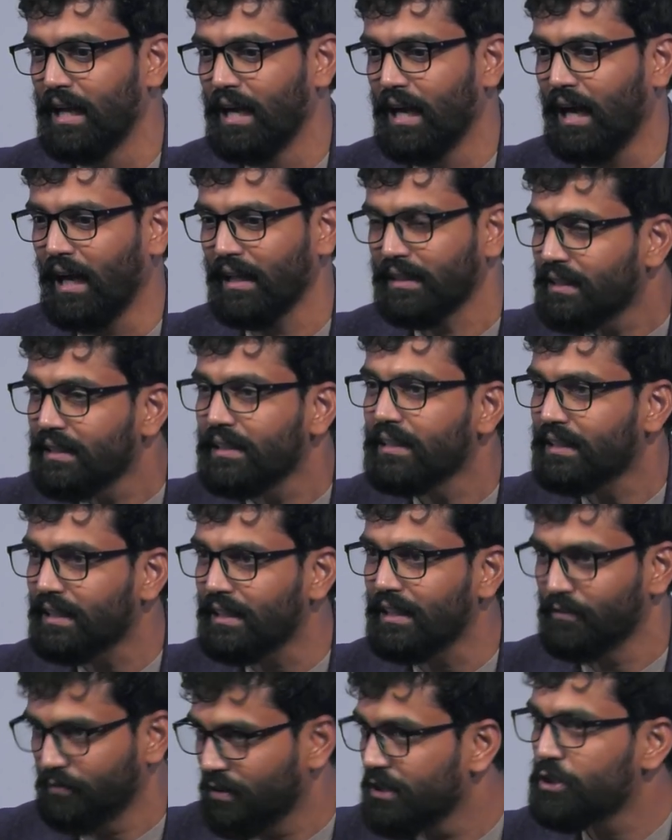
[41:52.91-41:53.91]
I think
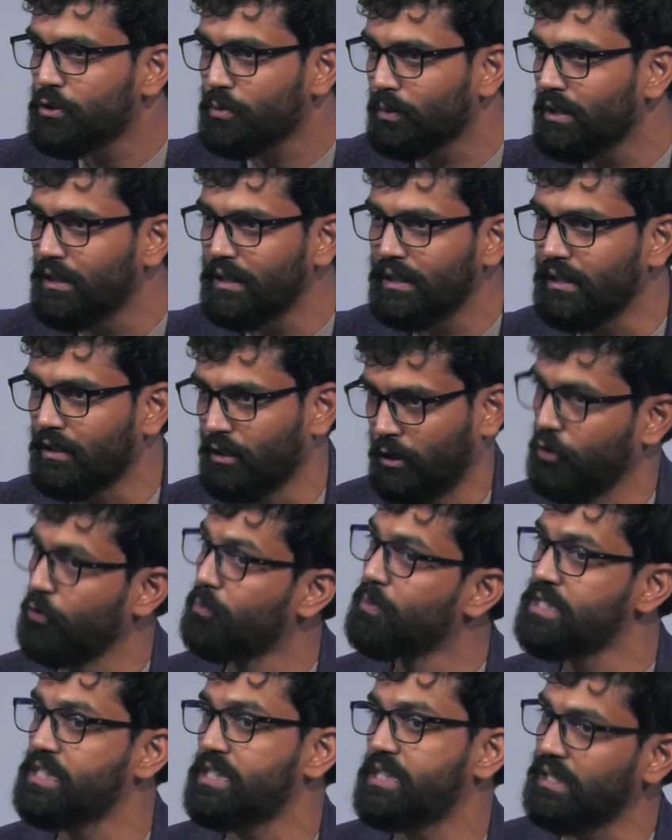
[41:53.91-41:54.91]
eventually a
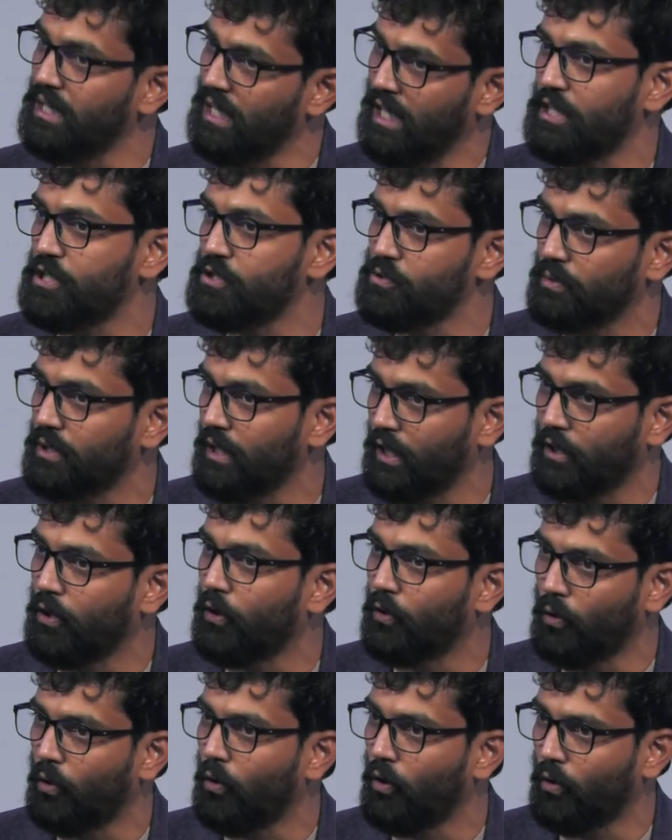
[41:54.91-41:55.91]
human still has to take a
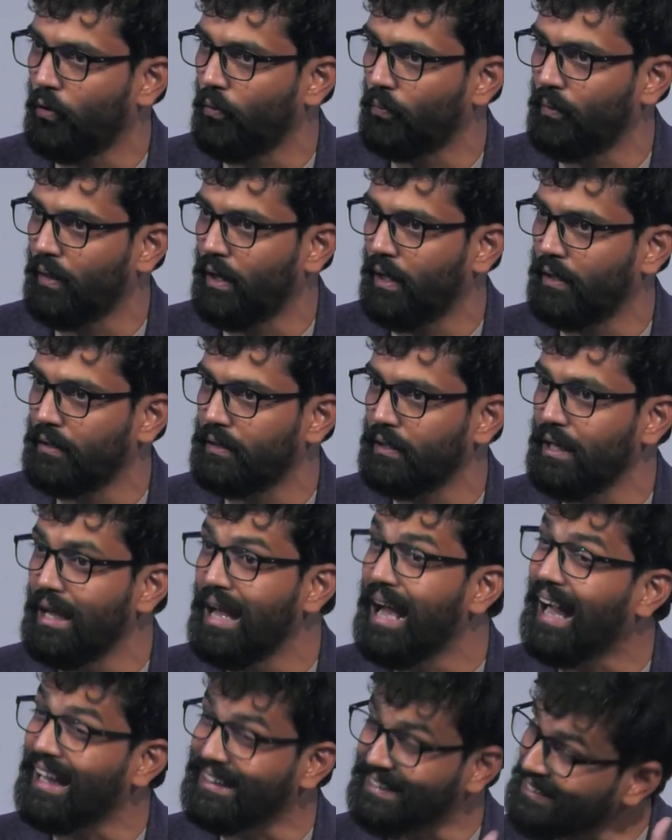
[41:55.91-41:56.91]
call on that. I think